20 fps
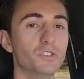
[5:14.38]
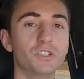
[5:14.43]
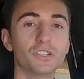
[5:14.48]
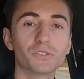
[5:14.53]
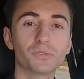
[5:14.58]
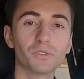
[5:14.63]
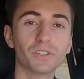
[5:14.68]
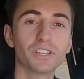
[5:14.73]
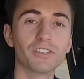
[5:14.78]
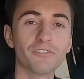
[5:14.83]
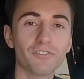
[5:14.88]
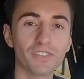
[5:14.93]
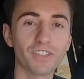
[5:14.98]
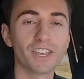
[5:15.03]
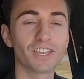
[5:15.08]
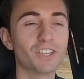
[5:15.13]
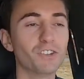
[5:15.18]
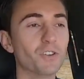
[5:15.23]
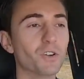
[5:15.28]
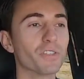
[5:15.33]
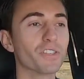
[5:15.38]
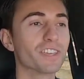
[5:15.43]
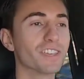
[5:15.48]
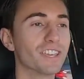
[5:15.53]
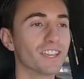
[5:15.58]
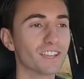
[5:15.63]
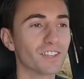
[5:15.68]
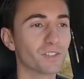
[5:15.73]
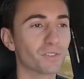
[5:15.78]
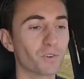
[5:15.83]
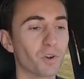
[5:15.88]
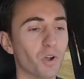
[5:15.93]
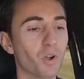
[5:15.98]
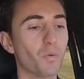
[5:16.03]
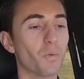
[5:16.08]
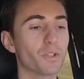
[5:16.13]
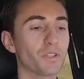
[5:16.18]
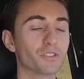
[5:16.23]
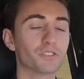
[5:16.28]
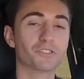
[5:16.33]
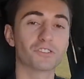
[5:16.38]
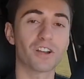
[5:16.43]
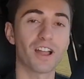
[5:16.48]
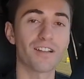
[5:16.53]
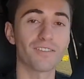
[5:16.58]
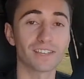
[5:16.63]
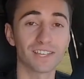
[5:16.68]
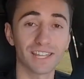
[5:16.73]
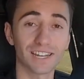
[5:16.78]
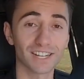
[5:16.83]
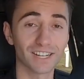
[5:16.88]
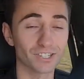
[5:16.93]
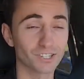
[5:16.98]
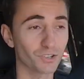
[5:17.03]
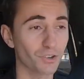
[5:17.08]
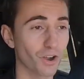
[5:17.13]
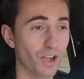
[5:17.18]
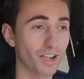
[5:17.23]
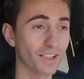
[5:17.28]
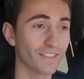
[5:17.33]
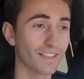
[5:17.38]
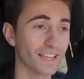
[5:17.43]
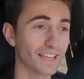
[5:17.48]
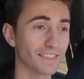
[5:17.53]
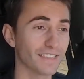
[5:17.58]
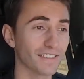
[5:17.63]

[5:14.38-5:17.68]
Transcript: just really feel like you are the king of the road when you're driving in a truck like